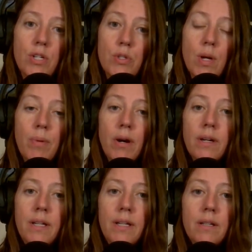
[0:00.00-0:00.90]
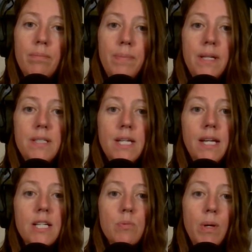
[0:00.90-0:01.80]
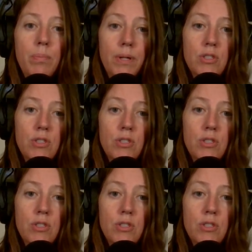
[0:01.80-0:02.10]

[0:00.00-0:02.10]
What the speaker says: So I'm not going to be tedious by putting too